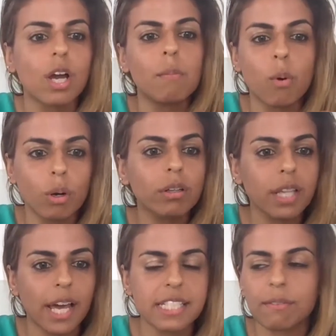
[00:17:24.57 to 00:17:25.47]
more or
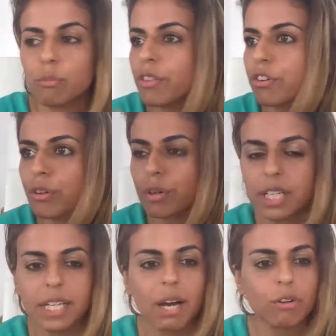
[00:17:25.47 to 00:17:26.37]
less, whether you're
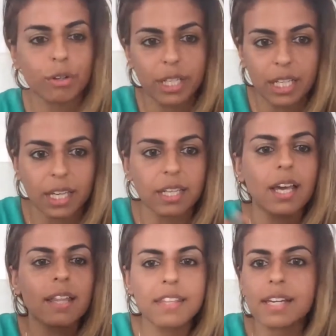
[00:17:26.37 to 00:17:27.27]
eating out or eating in,
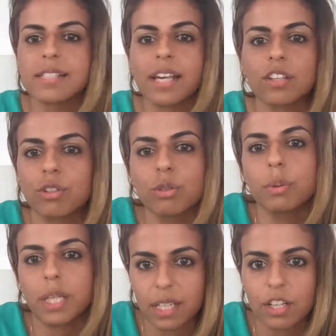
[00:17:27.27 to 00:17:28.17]
things that you
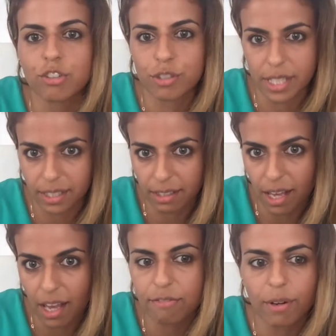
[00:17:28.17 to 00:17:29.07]
eat in your daily
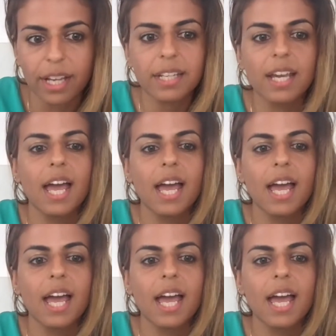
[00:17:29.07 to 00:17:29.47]
life, right?